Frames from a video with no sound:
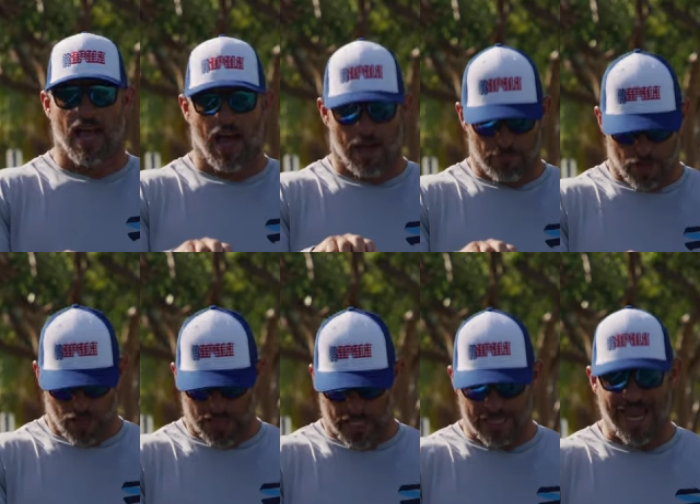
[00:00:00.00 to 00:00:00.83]
I'm
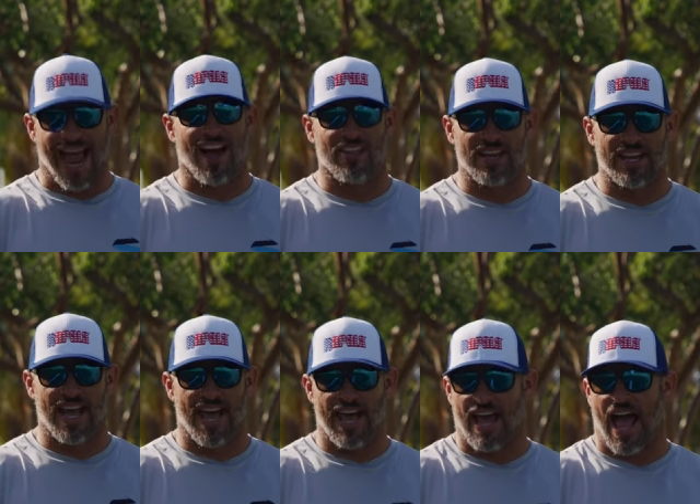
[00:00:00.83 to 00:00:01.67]
looking down the
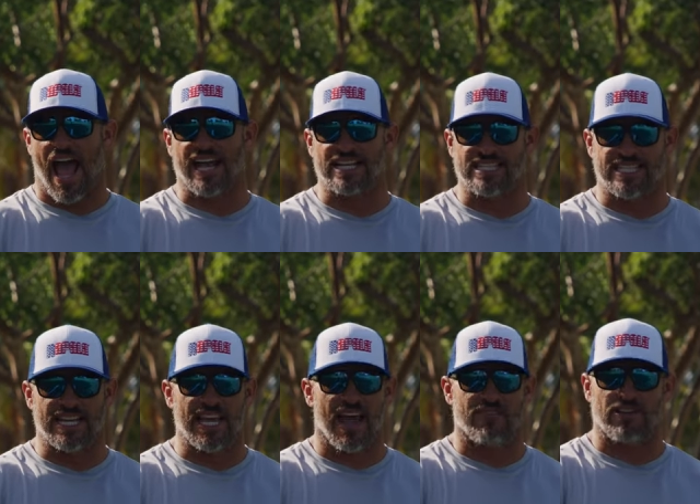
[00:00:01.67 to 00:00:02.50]
net. I could
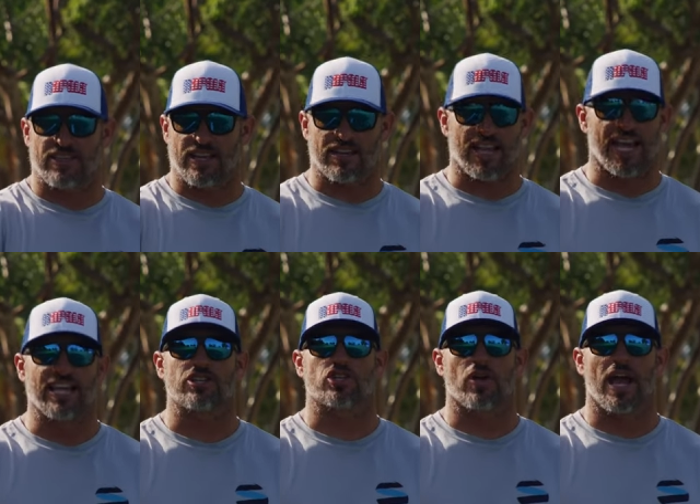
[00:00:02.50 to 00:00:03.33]
see everything's laying
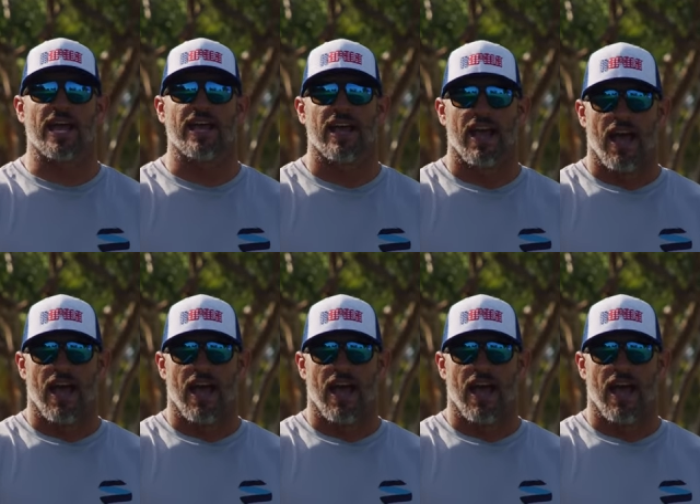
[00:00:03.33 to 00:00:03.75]
straight.